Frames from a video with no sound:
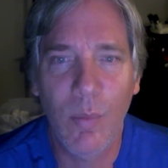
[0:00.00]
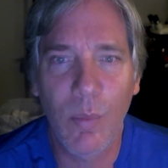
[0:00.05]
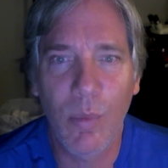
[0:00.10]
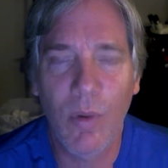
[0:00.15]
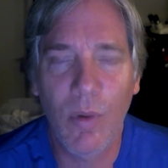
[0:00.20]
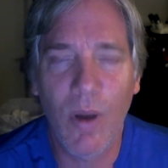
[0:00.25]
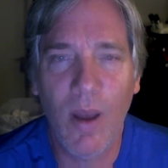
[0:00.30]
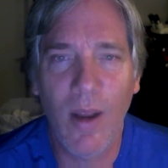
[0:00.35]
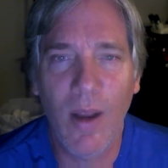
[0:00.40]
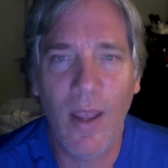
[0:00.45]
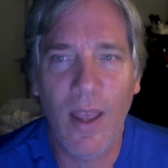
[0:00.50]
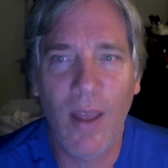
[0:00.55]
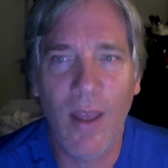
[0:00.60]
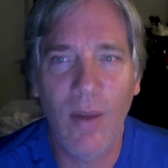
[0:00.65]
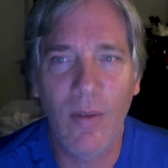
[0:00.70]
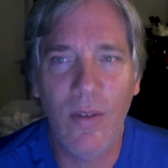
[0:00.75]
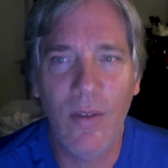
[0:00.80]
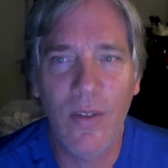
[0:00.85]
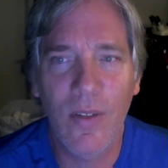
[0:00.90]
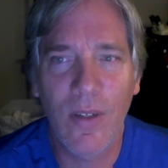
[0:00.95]
brought
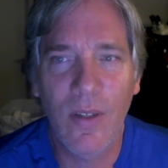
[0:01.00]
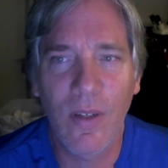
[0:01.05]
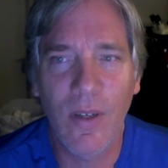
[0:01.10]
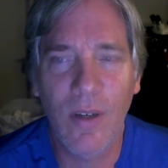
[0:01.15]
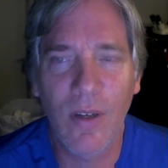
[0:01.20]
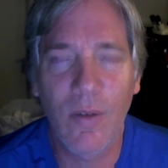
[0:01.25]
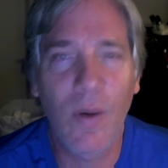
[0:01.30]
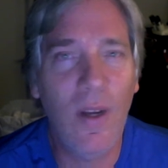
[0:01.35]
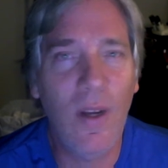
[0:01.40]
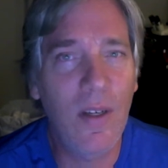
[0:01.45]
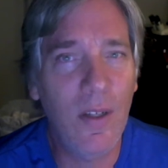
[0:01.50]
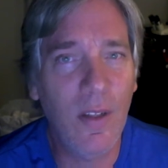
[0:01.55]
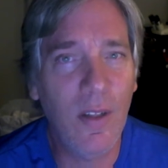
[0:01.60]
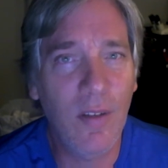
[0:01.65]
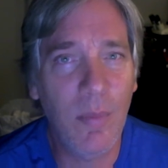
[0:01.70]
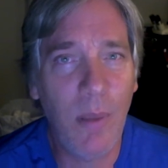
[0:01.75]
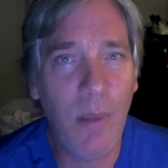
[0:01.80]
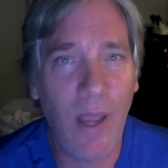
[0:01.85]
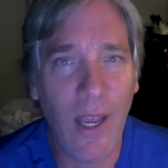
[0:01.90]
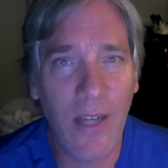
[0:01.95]
out a great deal
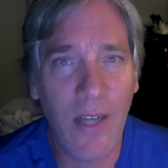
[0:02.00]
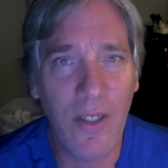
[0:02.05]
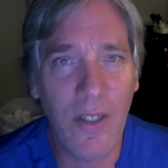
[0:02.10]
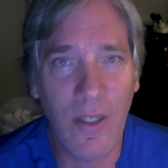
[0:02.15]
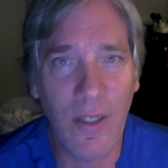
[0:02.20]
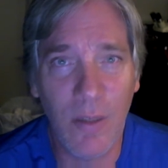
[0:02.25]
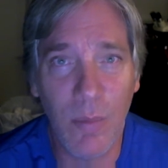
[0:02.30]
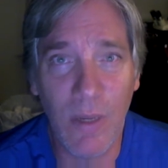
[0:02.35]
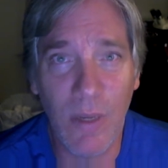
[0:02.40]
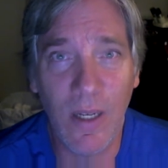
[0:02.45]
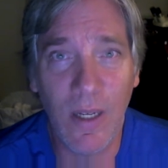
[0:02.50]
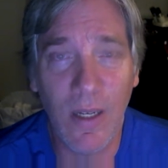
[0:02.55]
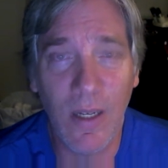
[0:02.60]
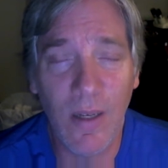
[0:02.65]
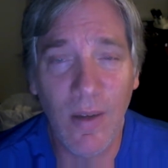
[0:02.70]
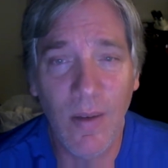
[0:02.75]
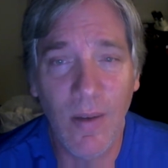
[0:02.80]
of passion in me.